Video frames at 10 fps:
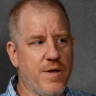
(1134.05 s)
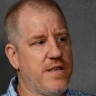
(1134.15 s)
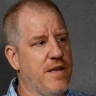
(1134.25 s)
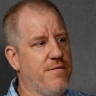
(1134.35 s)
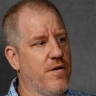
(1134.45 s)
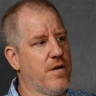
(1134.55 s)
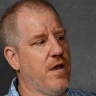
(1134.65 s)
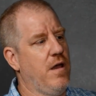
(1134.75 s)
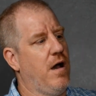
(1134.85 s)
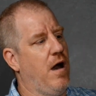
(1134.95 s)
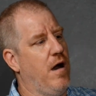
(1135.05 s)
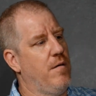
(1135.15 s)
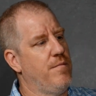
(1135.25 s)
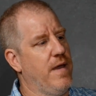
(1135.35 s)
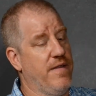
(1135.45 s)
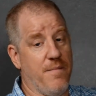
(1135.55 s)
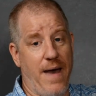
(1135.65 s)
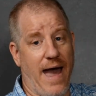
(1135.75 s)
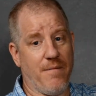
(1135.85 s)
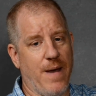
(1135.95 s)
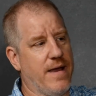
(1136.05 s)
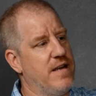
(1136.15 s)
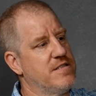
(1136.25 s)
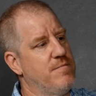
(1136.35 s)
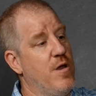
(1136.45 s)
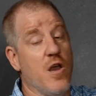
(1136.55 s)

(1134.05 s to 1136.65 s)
bit different in the back mechanism.